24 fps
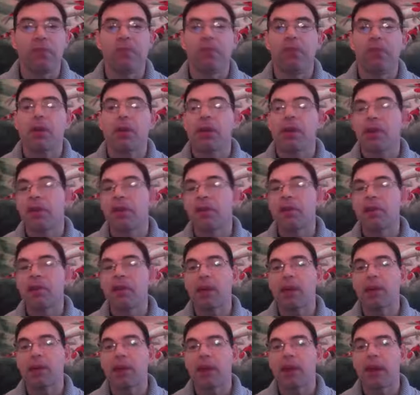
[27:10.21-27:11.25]
In this type of
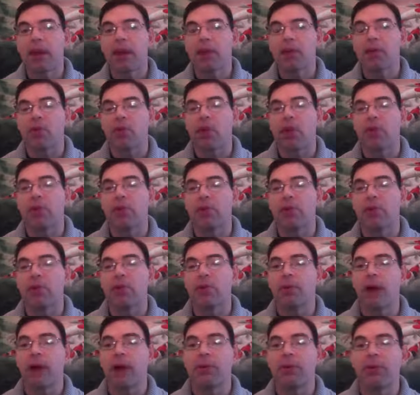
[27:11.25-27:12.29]
case, what I would do a
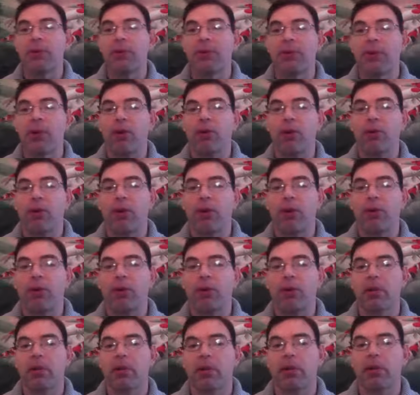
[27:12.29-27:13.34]
4-point cortisol
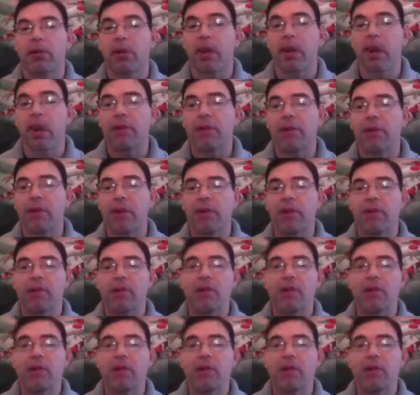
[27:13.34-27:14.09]
saliva test,